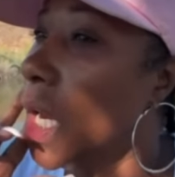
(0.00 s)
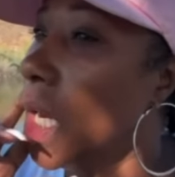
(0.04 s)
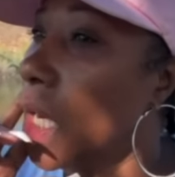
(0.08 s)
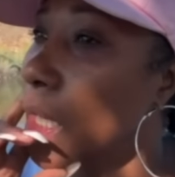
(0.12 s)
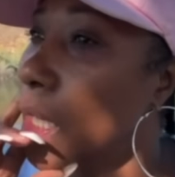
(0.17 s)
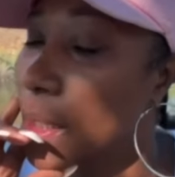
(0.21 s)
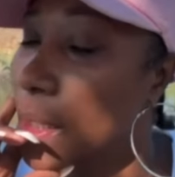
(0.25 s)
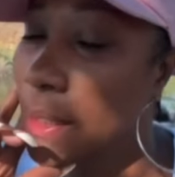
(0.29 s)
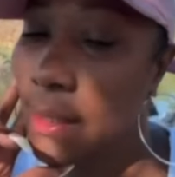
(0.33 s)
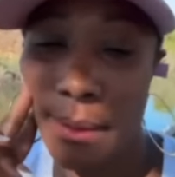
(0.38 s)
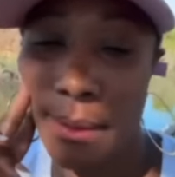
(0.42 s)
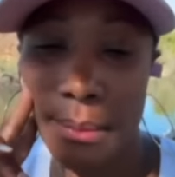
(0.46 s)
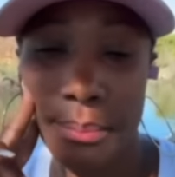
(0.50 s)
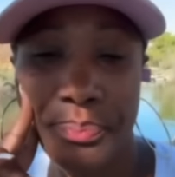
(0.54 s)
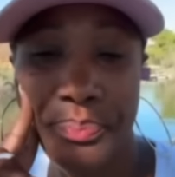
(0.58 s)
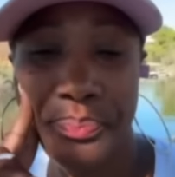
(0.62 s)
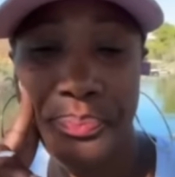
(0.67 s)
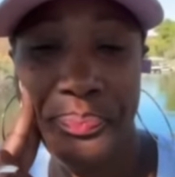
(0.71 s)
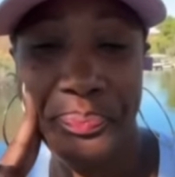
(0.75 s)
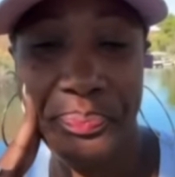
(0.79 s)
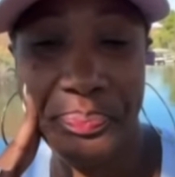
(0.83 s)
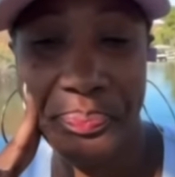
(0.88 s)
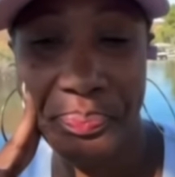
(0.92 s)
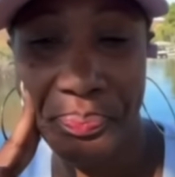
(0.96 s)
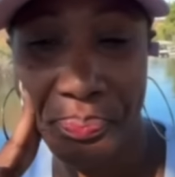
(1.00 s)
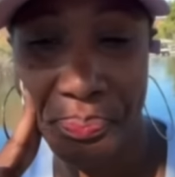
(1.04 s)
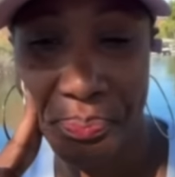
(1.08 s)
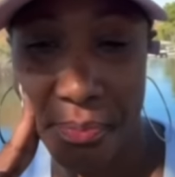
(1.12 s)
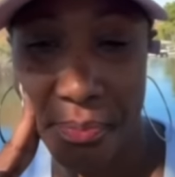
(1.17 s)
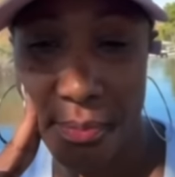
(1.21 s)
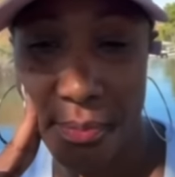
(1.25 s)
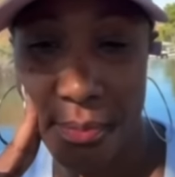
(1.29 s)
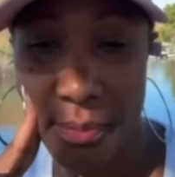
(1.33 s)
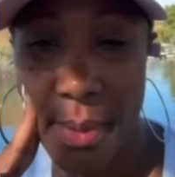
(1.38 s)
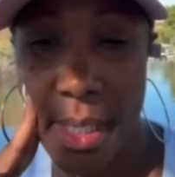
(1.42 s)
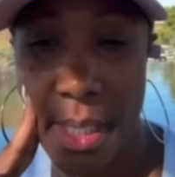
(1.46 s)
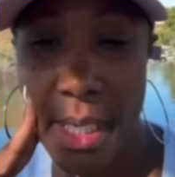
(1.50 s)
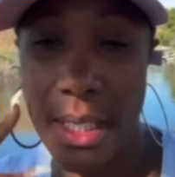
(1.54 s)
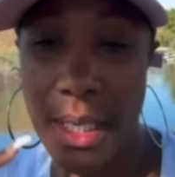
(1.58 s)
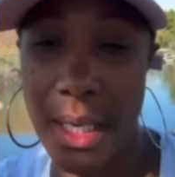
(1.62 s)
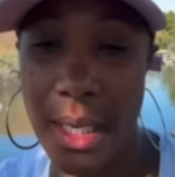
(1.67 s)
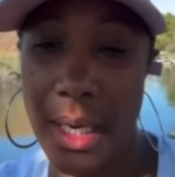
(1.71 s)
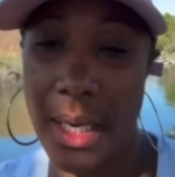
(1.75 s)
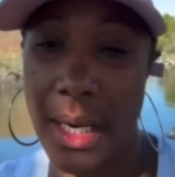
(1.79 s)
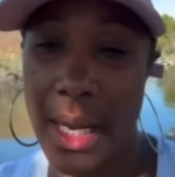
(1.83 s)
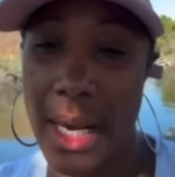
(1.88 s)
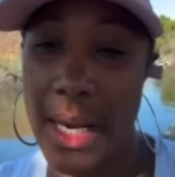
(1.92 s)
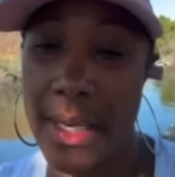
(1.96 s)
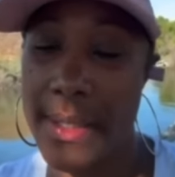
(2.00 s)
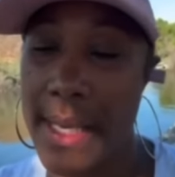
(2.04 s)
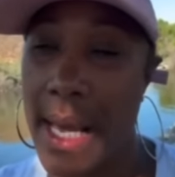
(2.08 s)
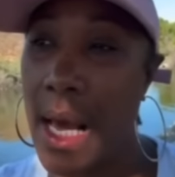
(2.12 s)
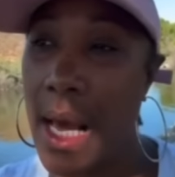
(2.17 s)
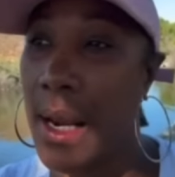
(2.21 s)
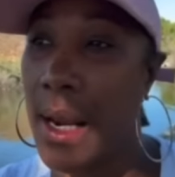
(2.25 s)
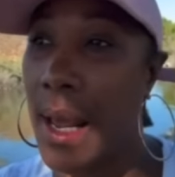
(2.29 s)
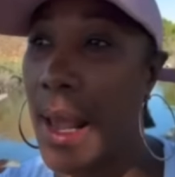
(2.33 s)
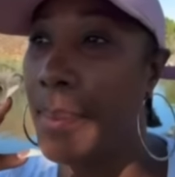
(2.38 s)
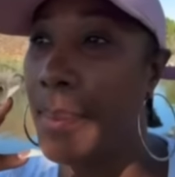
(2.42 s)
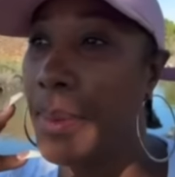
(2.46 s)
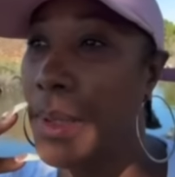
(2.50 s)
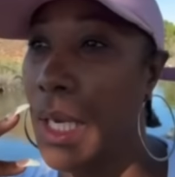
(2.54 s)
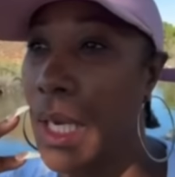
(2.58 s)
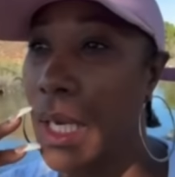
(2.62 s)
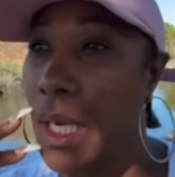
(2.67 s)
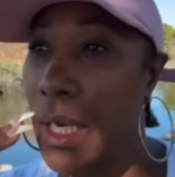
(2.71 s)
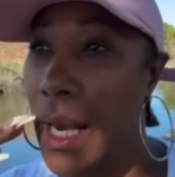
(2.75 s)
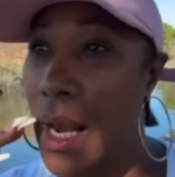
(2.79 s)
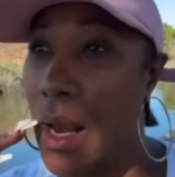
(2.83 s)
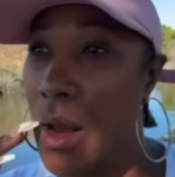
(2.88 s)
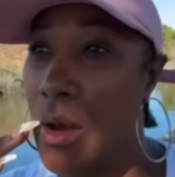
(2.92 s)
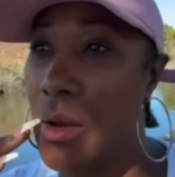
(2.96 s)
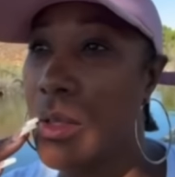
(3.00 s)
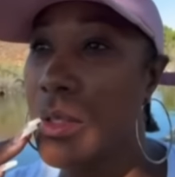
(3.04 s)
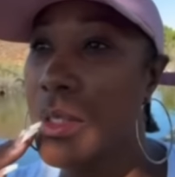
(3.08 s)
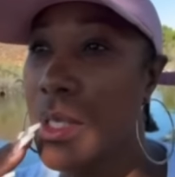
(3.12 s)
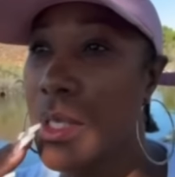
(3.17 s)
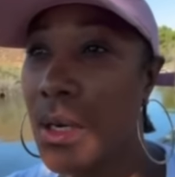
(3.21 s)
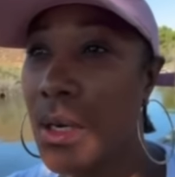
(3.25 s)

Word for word: Um, but yeah, that's how that played out.